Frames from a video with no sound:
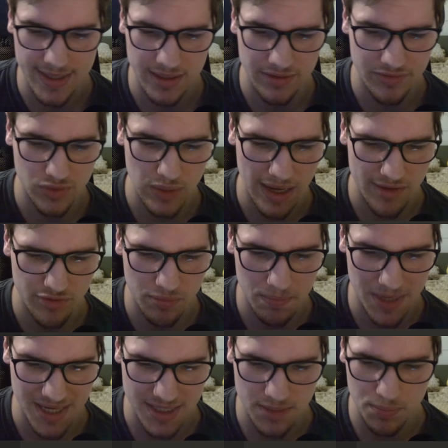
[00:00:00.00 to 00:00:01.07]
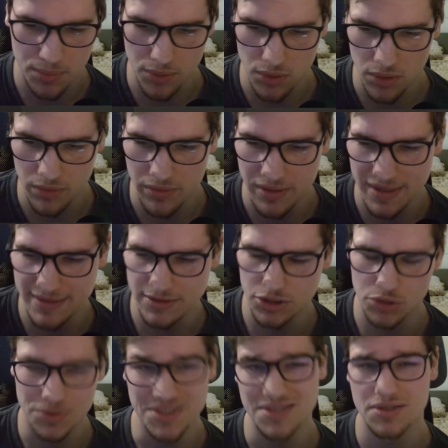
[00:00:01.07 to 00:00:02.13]
and if you have a passed pawn and
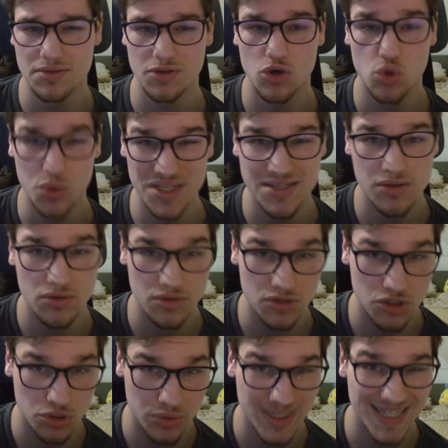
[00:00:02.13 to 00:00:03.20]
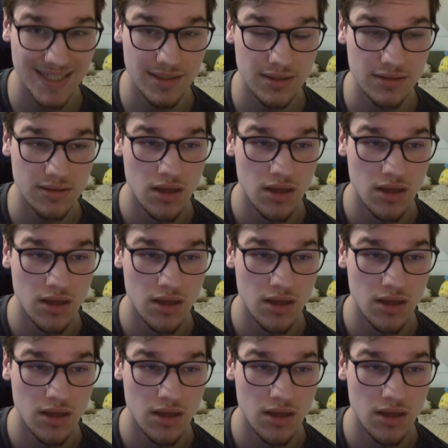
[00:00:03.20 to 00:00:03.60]
queens are traded,